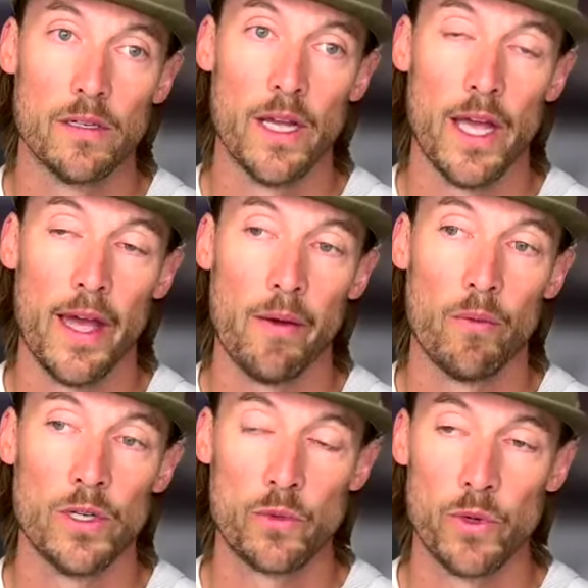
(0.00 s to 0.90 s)

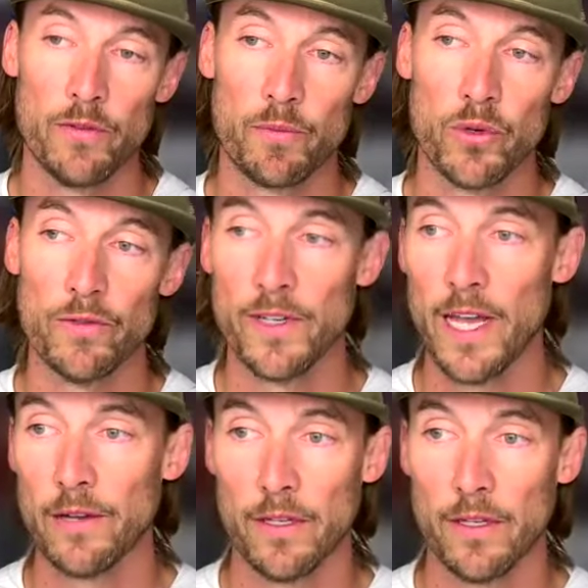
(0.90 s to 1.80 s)
once we've proven
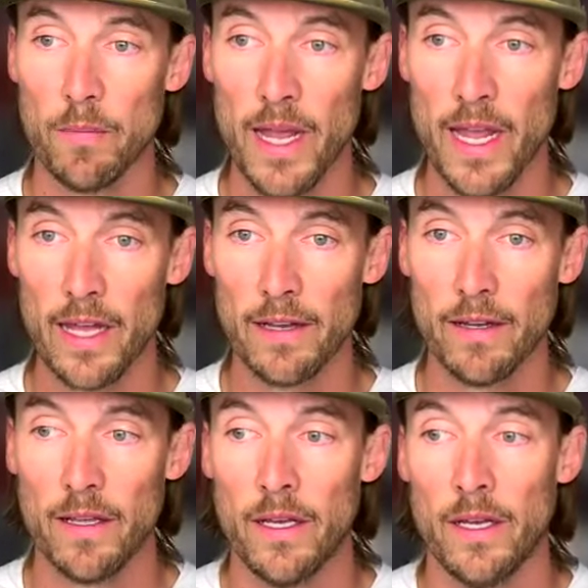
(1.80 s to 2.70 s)
out the
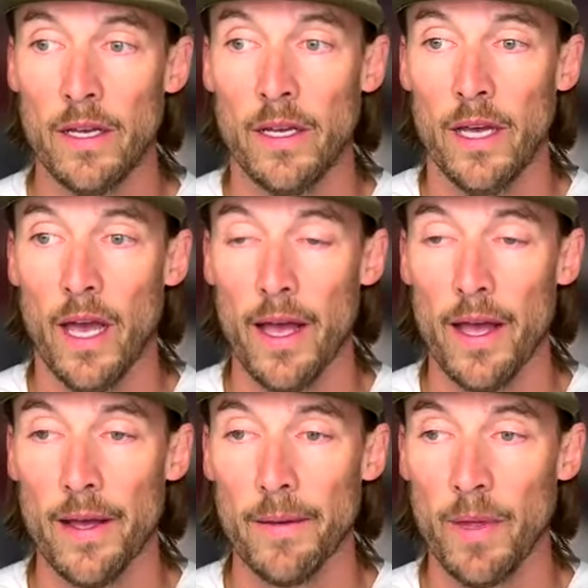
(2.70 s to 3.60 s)
demand
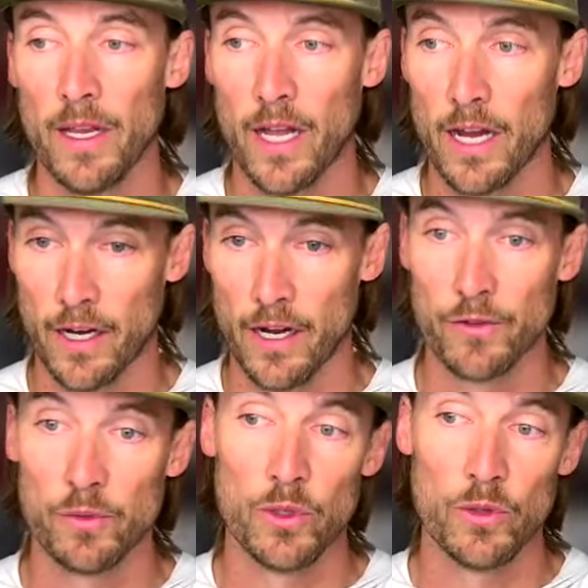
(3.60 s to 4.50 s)
and gotten
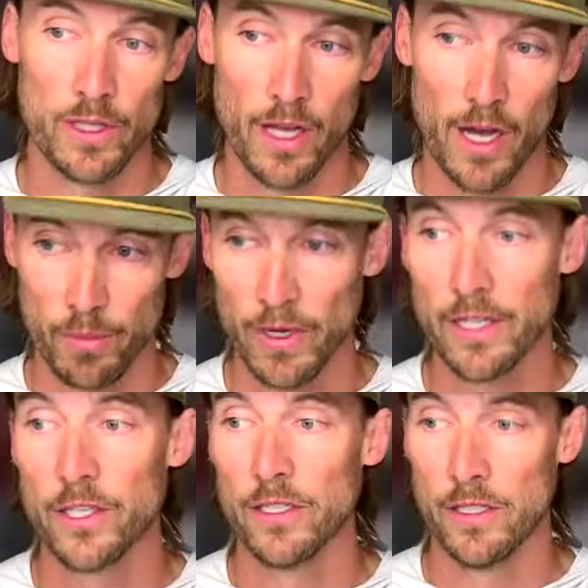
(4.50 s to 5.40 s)
comfortable with the
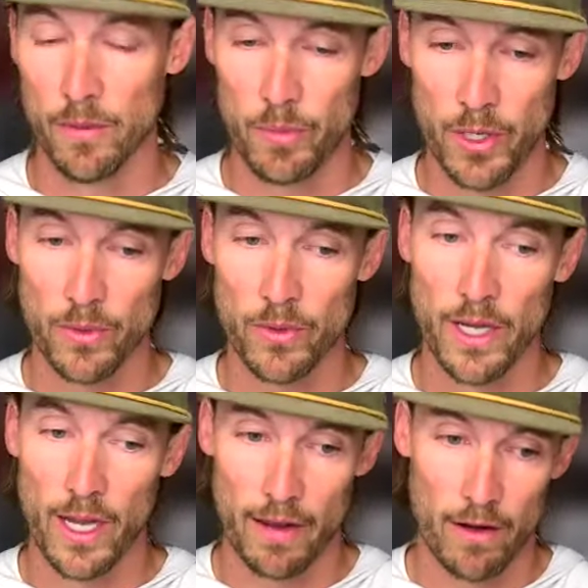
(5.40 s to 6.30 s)
operations and the people
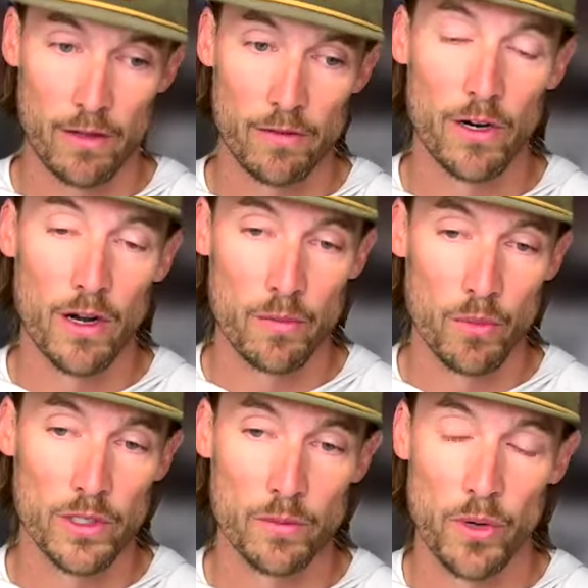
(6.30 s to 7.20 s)
and had all of our
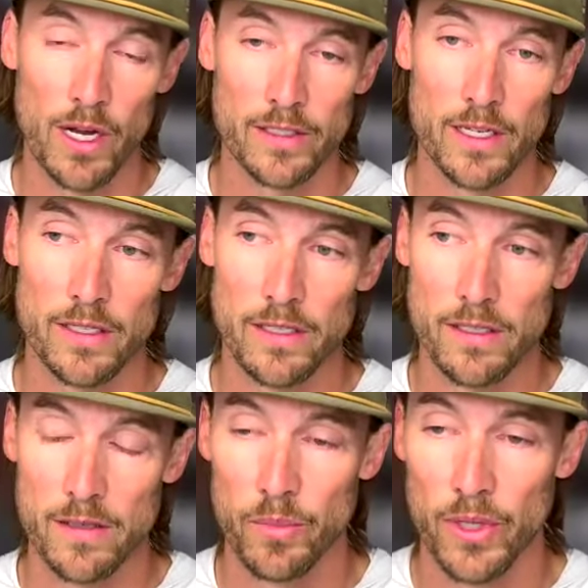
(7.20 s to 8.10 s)
onboarding processes
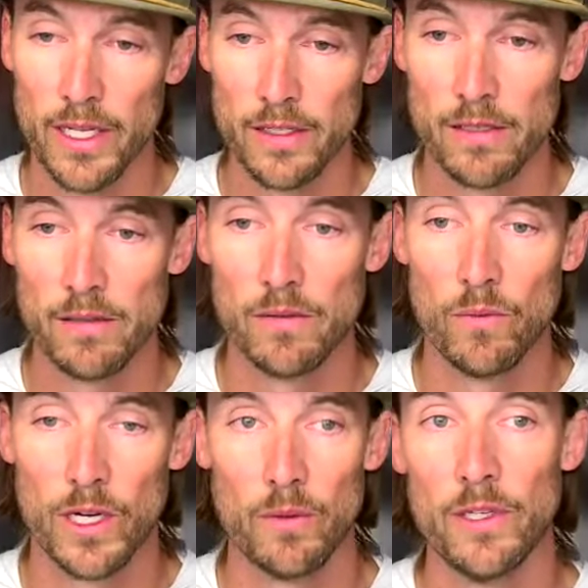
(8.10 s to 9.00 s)
in place,
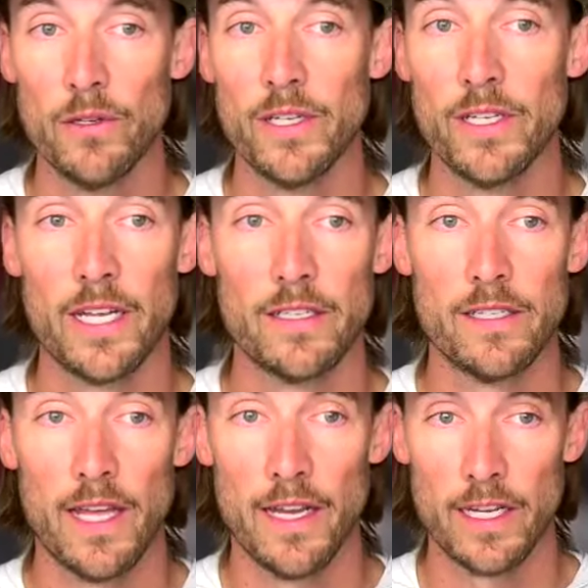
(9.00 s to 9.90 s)
what can we do to take it
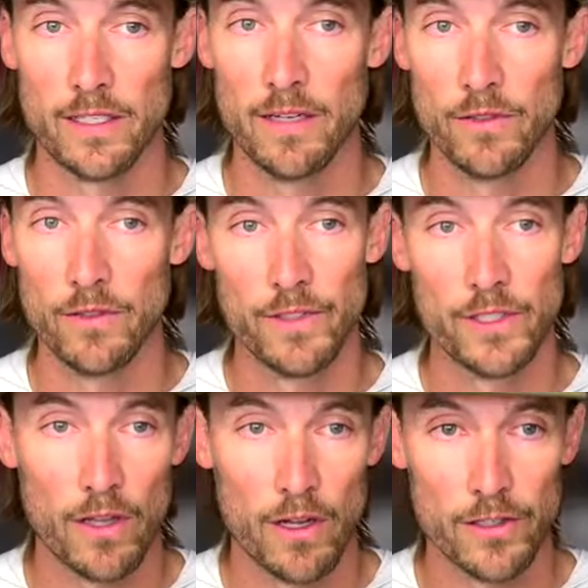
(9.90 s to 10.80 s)
to that next level if it's
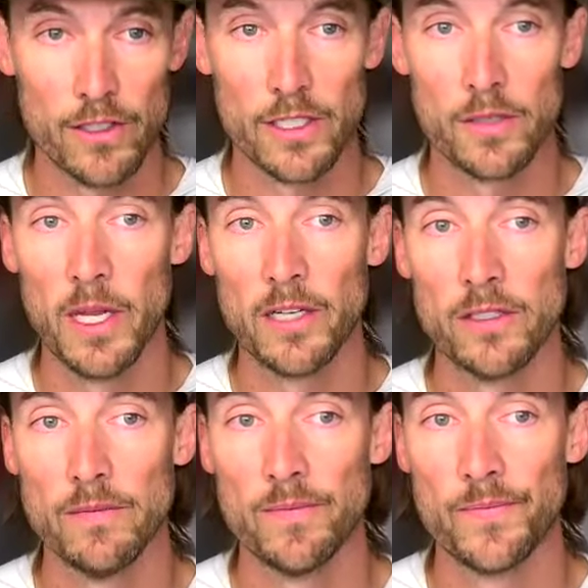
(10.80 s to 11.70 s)
a larger expansion?